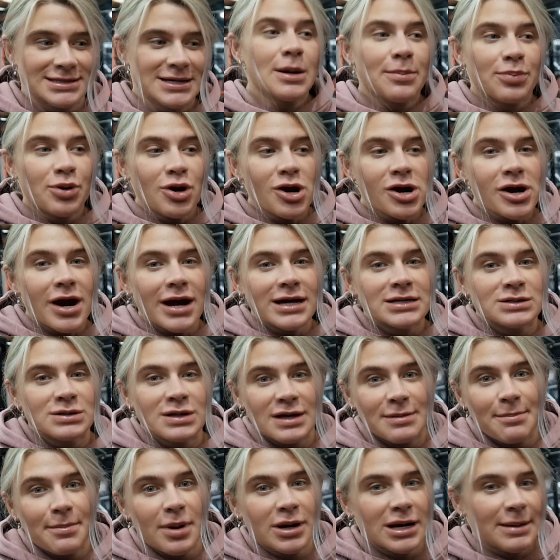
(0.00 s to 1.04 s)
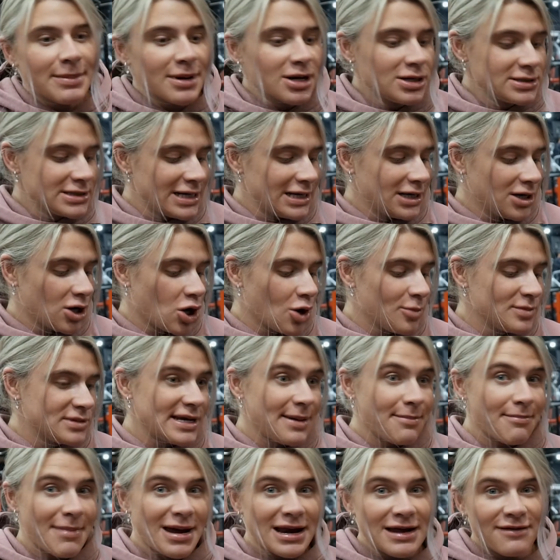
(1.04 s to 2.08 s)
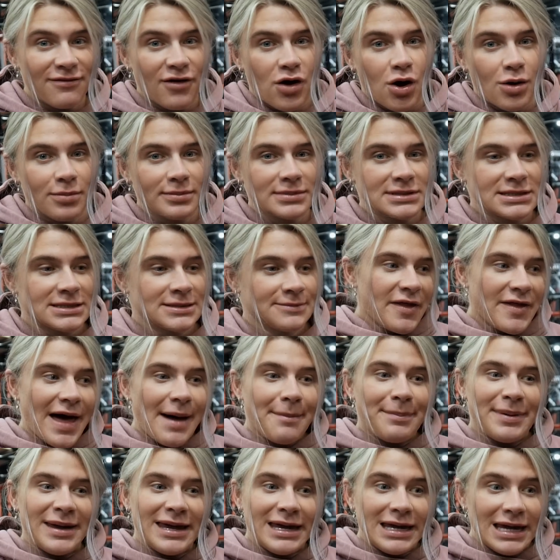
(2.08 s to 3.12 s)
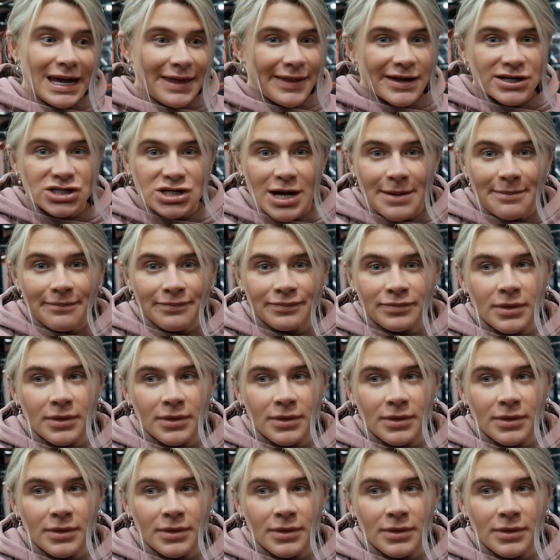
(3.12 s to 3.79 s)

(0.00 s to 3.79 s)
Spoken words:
So progress within bodybuilding comes in many forms, whether that be in a gym,